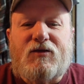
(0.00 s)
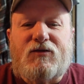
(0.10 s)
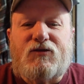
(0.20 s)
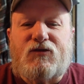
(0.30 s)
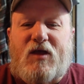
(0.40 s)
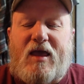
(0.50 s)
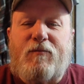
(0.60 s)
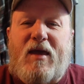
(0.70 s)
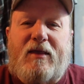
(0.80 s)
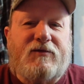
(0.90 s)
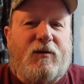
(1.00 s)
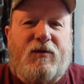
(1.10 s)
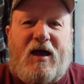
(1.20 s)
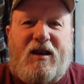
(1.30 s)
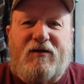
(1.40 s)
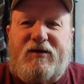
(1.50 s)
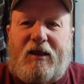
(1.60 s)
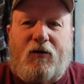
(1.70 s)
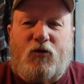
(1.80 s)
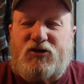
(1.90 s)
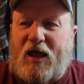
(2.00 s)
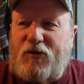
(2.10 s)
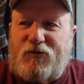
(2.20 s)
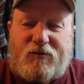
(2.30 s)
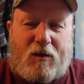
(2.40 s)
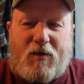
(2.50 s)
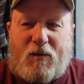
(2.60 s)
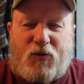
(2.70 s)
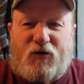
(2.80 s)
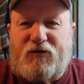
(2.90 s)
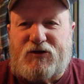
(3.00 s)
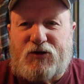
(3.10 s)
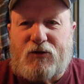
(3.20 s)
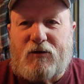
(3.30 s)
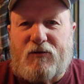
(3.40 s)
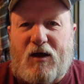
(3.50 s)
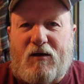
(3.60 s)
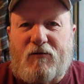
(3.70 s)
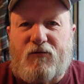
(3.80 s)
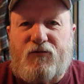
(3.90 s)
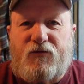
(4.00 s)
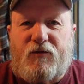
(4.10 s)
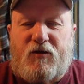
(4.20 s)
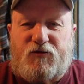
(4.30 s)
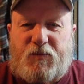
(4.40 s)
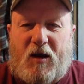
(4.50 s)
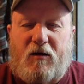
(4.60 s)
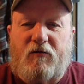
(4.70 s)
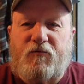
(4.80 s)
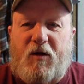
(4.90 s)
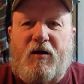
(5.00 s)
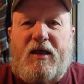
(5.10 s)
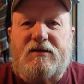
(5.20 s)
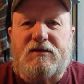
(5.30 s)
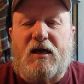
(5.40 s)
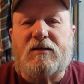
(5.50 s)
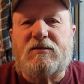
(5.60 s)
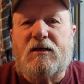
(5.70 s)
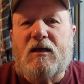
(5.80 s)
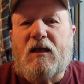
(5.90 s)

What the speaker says: they made some kind of deal, which I'm not privy to, of this pair of paradise ducks.